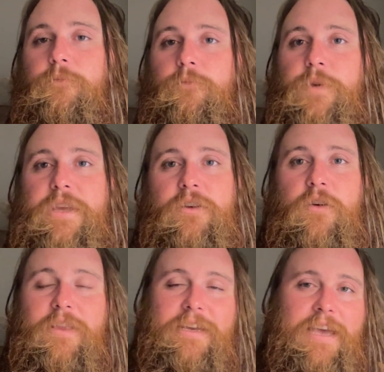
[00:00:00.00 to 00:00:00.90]
we can
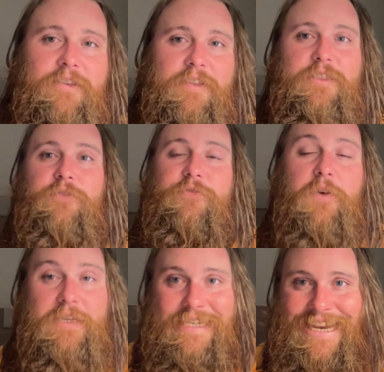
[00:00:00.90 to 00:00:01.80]
call it kind of like the
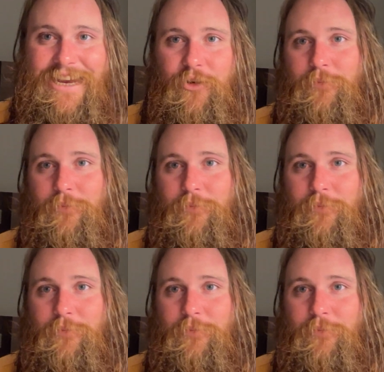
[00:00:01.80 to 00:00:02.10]
frontier